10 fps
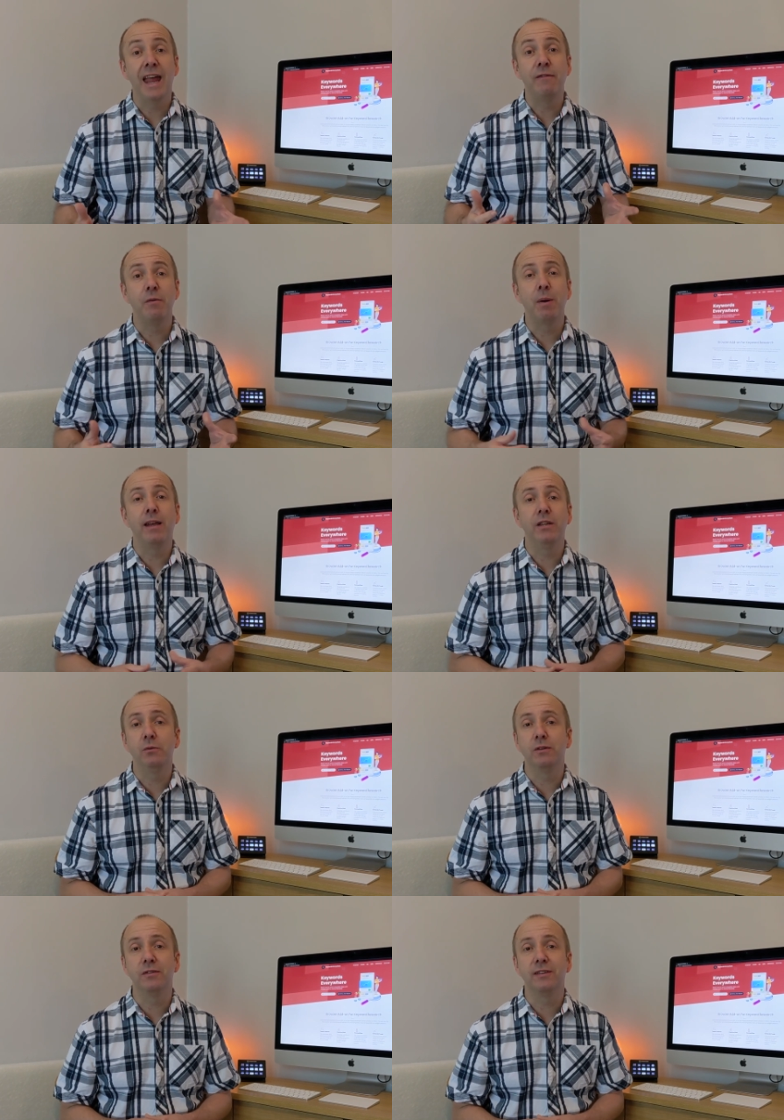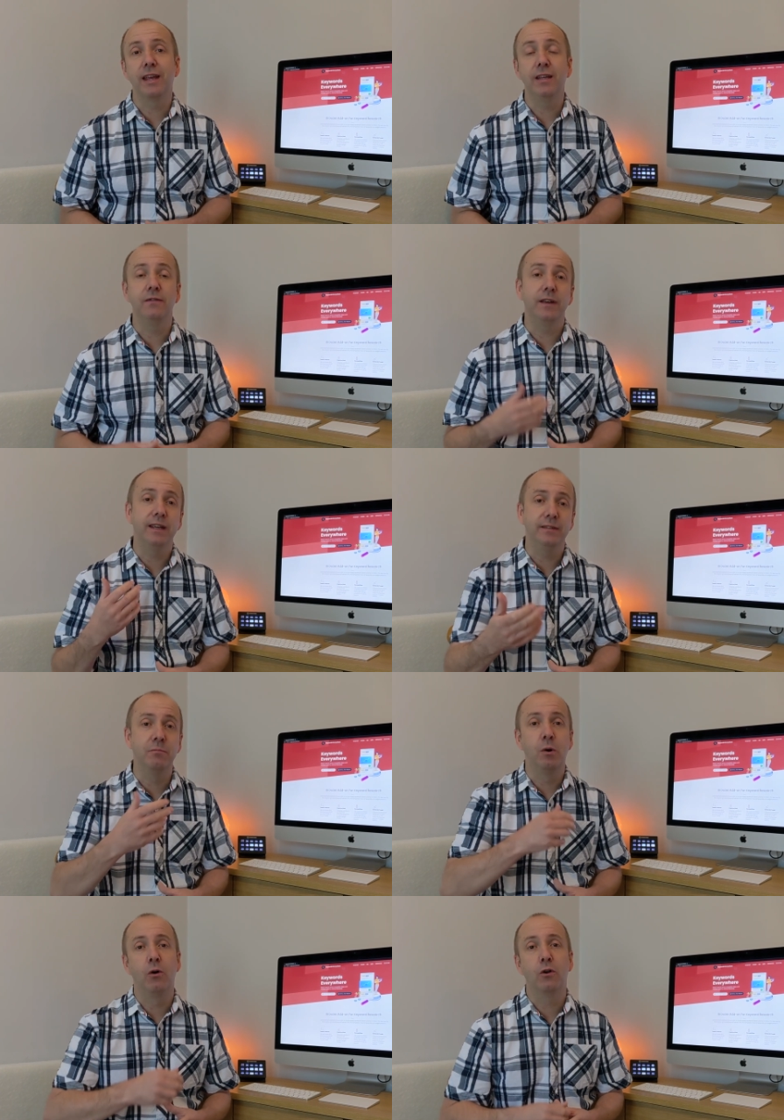and every penny you can save is
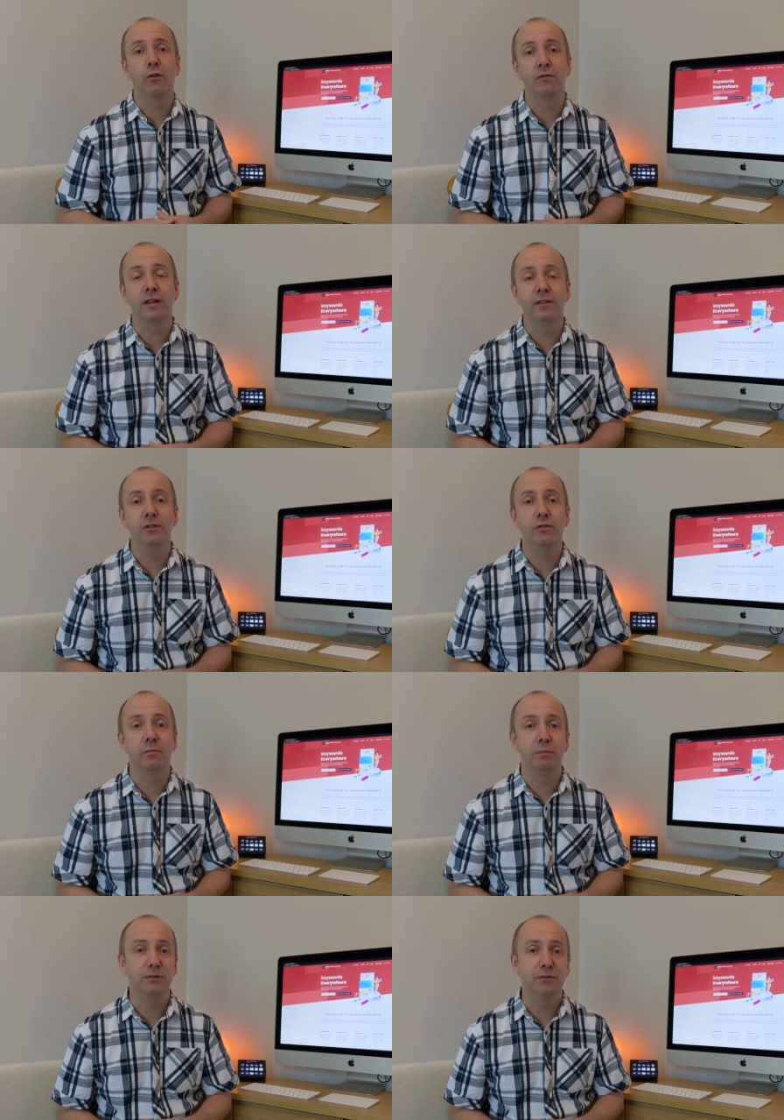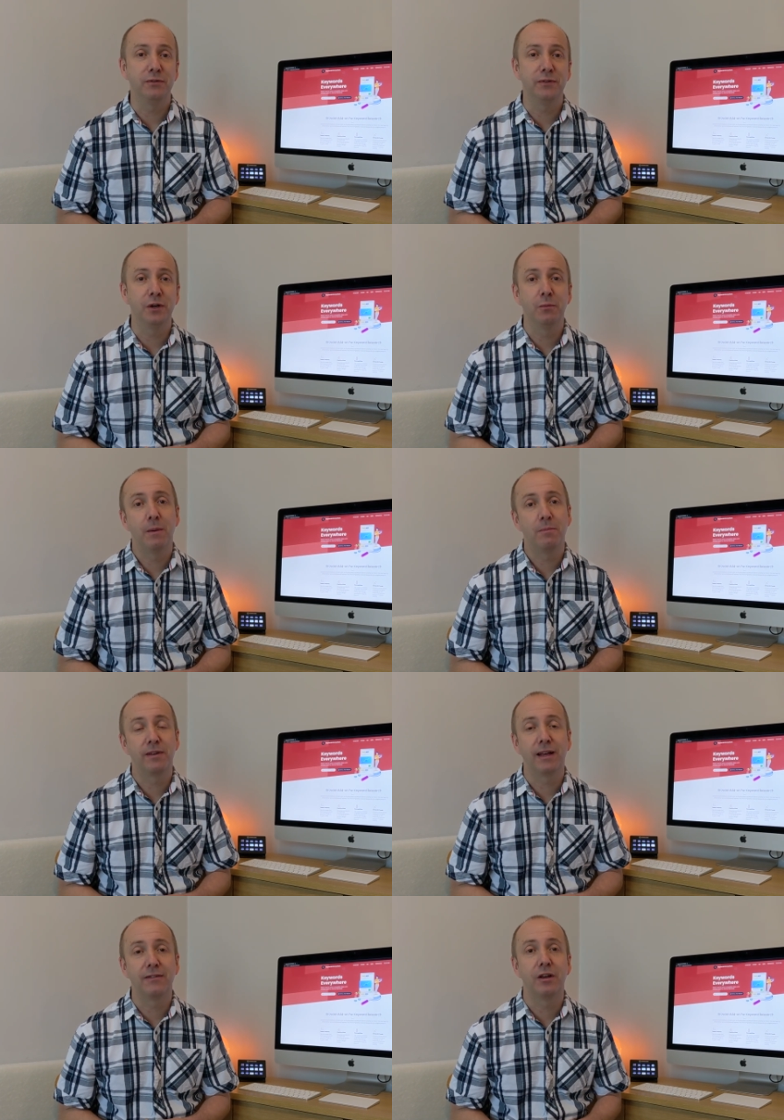more content you can produce for your
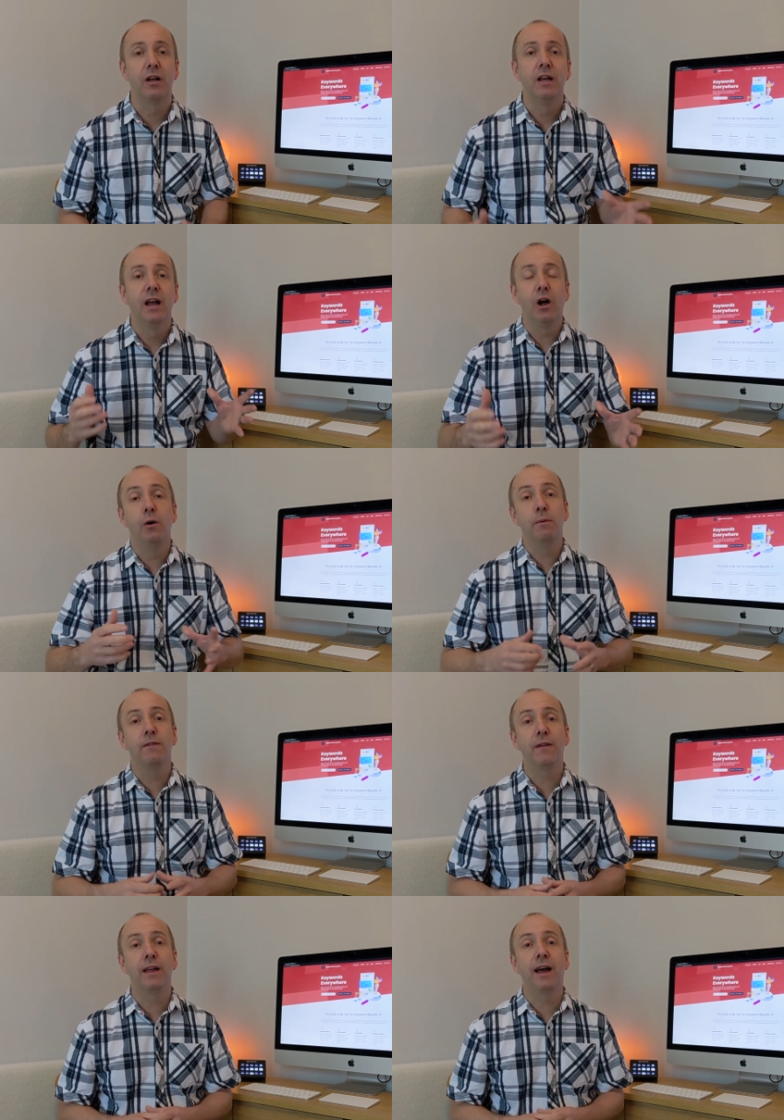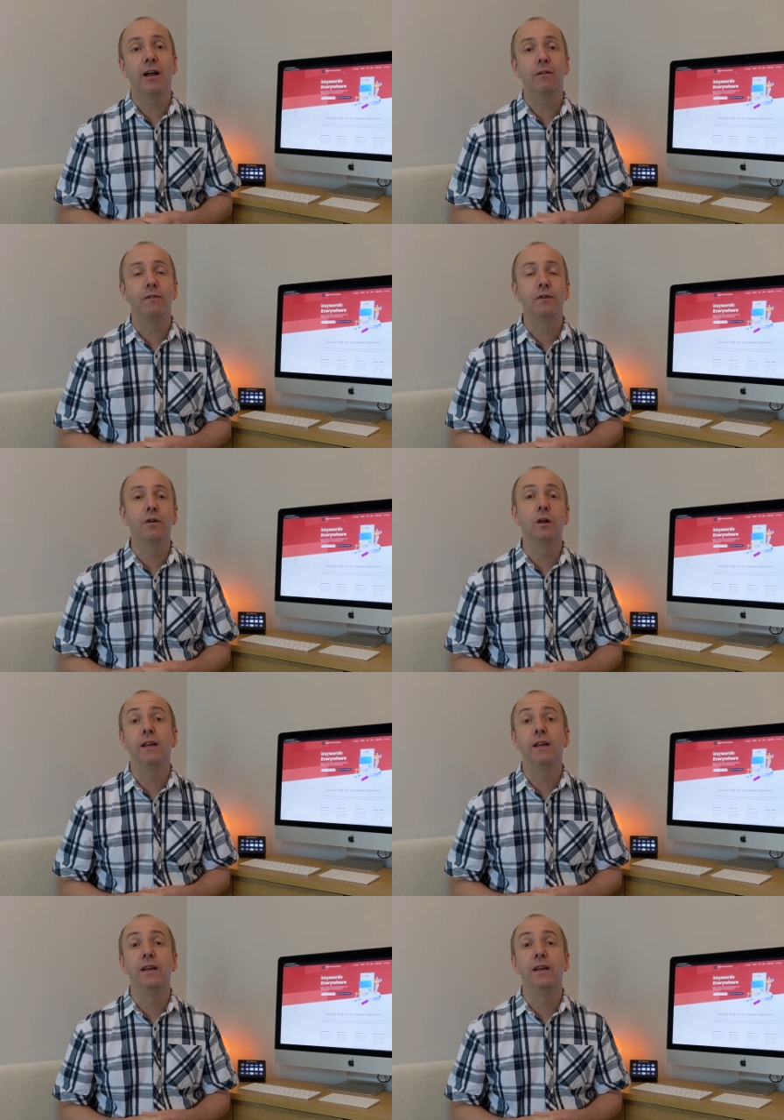website. So I hope you found that helpful.